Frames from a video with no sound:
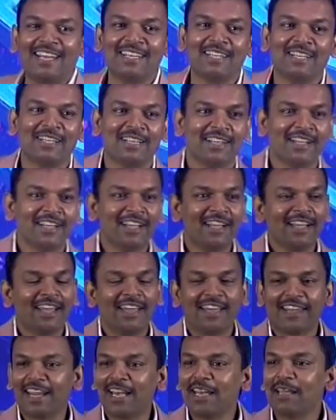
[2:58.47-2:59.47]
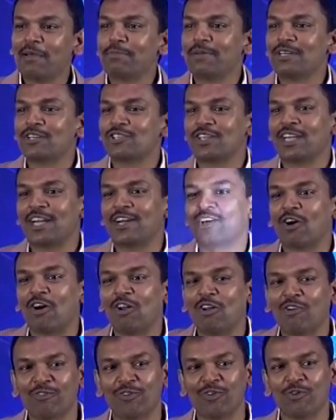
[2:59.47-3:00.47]
and really
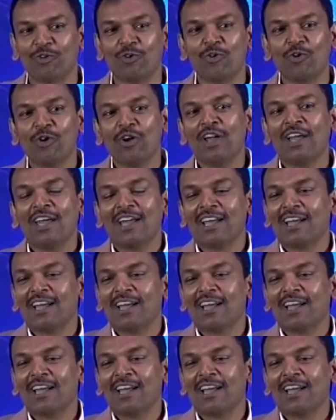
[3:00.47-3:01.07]
appreciate all of you